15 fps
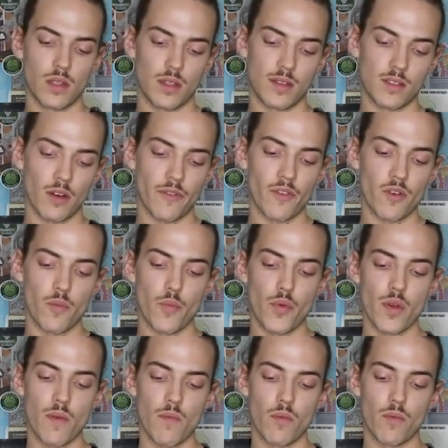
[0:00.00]
these offer a
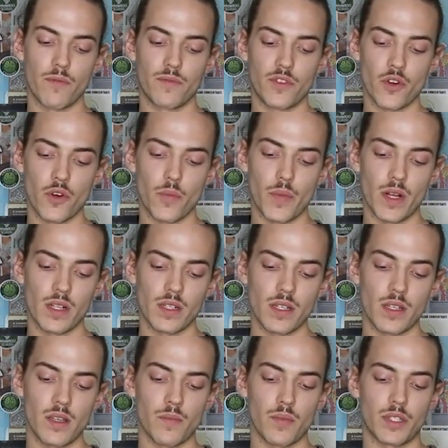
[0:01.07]
bit more
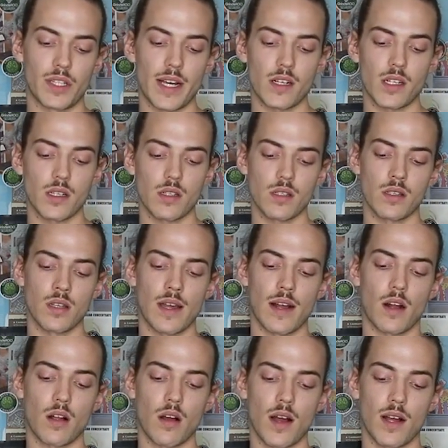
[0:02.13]
durability and protection, so
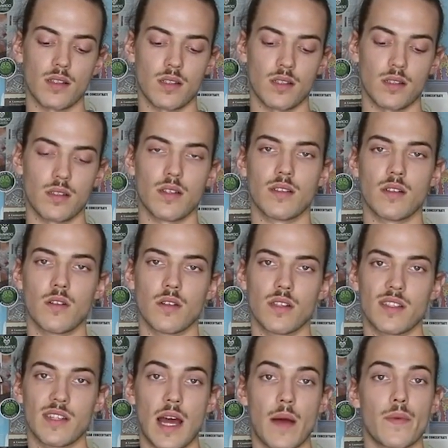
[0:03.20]
that glass just isn't going to
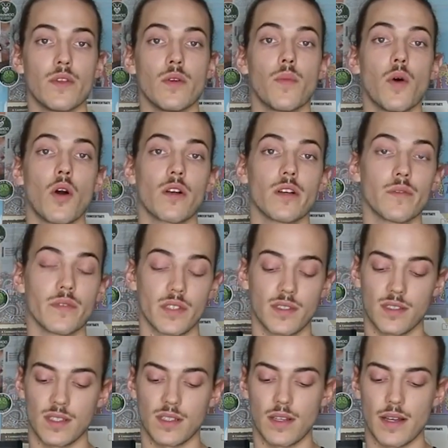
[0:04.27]
snap in your pocket when you
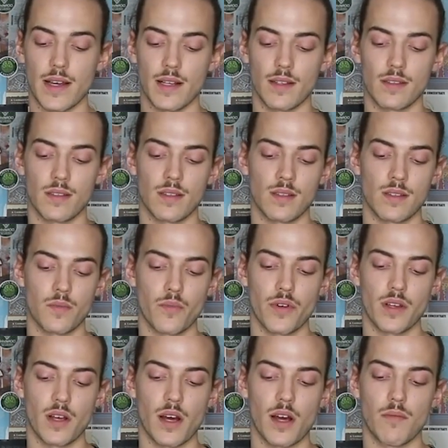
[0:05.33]
sit down. So this is
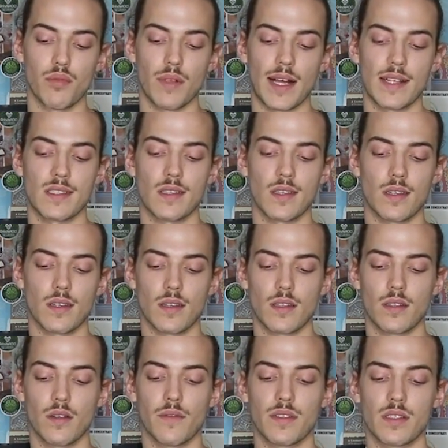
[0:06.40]
pretty hard plastic,
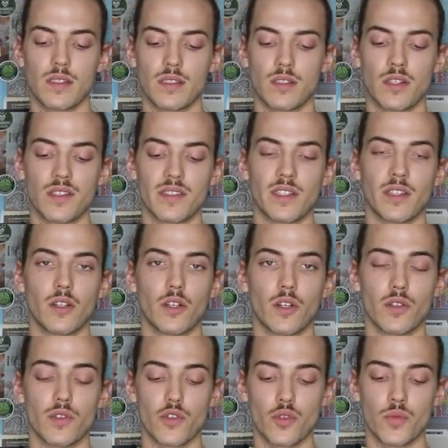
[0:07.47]
and obviously it's got the
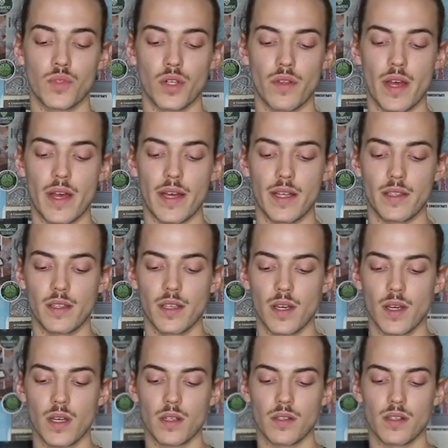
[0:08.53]
silicone tubes on the end,
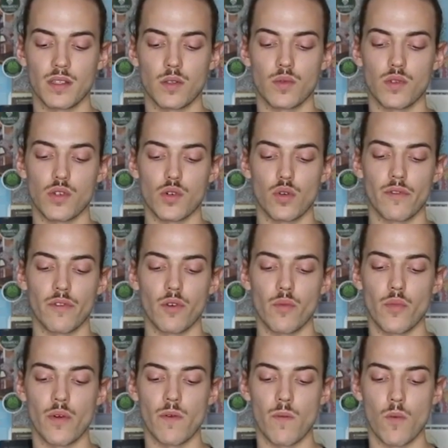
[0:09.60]
just to ensure for a
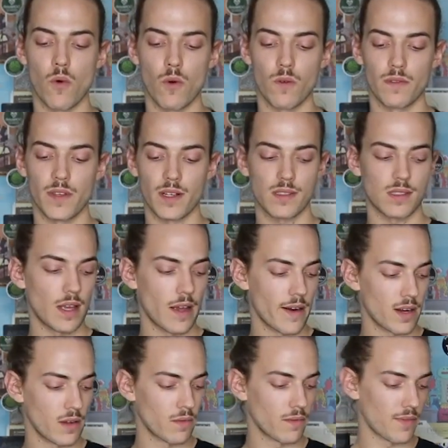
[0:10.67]
bit more of
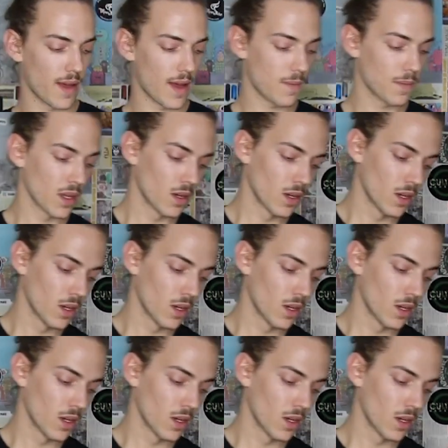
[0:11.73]
dexterity with that.